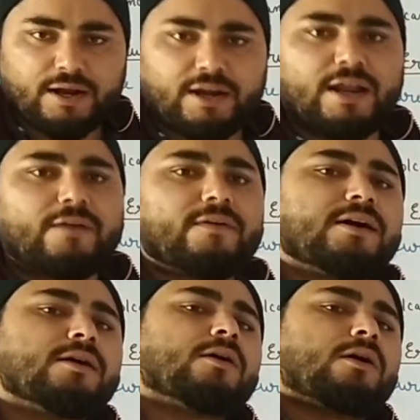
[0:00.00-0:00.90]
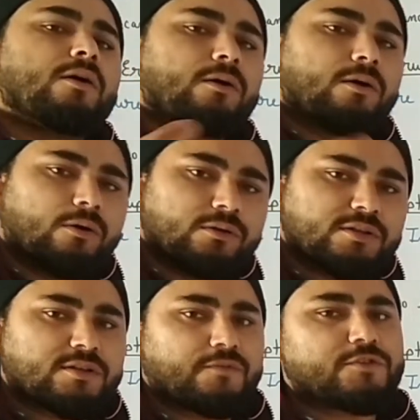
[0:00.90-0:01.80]
and lava on
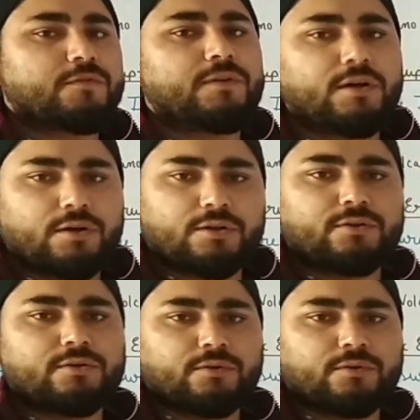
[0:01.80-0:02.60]
the surface of the earth.